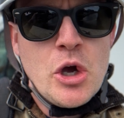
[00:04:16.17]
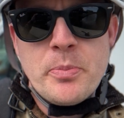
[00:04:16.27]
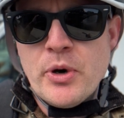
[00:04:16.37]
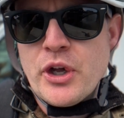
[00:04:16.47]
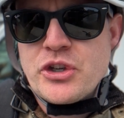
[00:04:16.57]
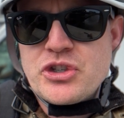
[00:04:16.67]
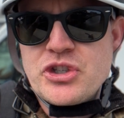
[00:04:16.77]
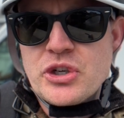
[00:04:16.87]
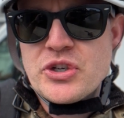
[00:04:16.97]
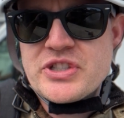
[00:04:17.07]
But
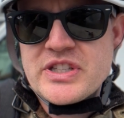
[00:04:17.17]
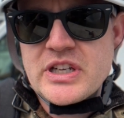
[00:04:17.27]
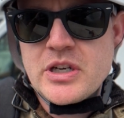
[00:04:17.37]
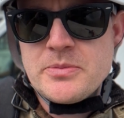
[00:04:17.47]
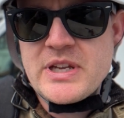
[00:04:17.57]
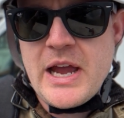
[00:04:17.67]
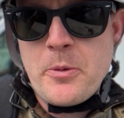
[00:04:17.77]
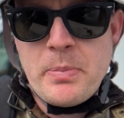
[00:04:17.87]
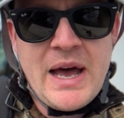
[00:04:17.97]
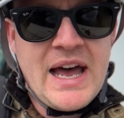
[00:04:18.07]
just as I come
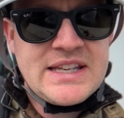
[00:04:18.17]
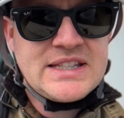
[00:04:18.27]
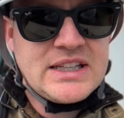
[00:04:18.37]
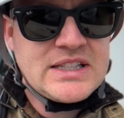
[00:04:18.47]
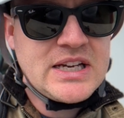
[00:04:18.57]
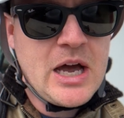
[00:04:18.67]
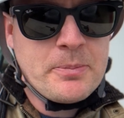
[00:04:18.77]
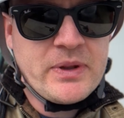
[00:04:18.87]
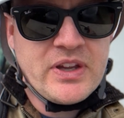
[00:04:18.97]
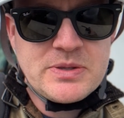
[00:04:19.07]
down past the
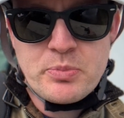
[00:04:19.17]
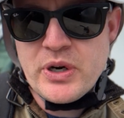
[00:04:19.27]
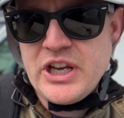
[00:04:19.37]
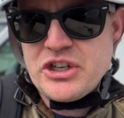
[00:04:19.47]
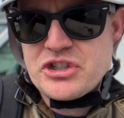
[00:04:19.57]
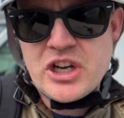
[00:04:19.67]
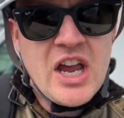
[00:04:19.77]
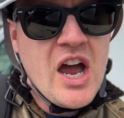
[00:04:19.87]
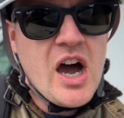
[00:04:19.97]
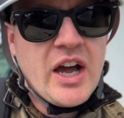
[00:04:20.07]
top of this bridge,
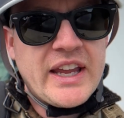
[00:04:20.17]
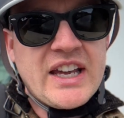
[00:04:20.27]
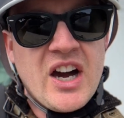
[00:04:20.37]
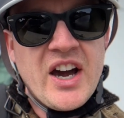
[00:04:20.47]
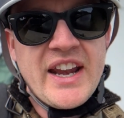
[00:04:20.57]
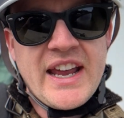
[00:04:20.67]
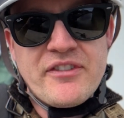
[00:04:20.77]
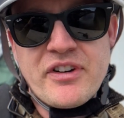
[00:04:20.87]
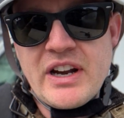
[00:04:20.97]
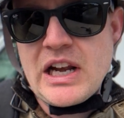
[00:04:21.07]
I kind of
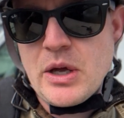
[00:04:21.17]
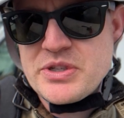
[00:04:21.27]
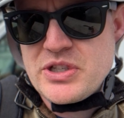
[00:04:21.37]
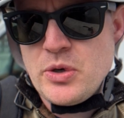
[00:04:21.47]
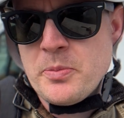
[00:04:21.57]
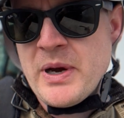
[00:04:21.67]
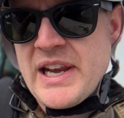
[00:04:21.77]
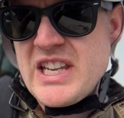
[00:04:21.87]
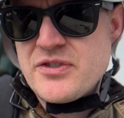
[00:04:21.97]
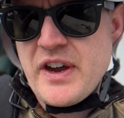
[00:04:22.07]
get very close to my
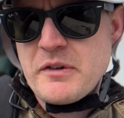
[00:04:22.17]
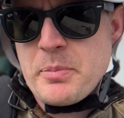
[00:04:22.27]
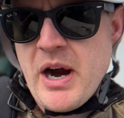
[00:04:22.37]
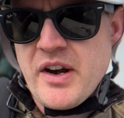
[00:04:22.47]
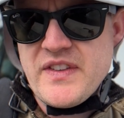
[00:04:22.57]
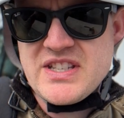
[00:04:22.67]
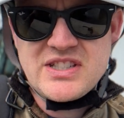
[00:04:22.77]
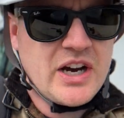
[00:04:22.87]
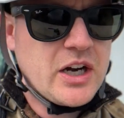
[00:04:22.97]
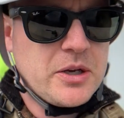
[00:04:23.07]
least favorite part of this
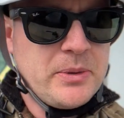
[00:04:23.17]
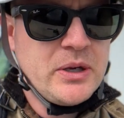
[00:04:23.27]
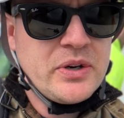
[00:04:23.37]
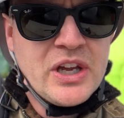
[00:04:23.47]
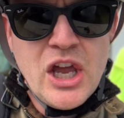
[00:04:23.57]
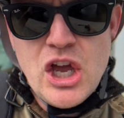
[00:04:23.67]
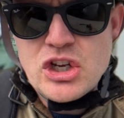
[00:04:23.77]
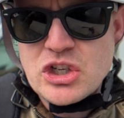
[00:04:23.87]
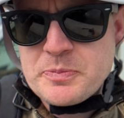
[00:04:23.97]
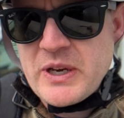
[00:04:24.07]
entire commute,
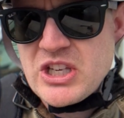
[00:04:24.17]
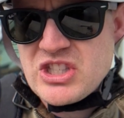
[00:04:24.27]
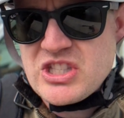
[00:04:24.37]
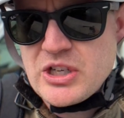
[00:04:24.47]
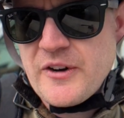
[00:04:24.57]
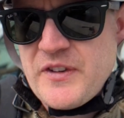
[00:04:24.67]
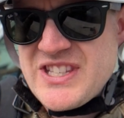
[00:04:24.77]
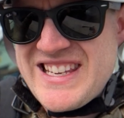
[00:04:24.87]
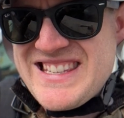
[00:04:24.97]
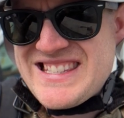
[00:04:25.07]
just because the
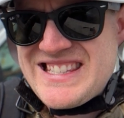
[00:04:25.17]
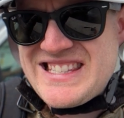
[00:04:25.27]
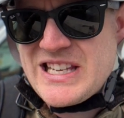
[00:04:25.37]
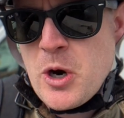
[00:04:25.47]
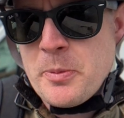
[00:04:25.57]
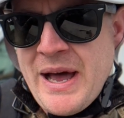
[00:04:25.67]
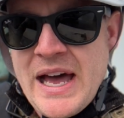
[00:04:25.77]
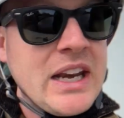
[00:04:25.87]
surface is so bad.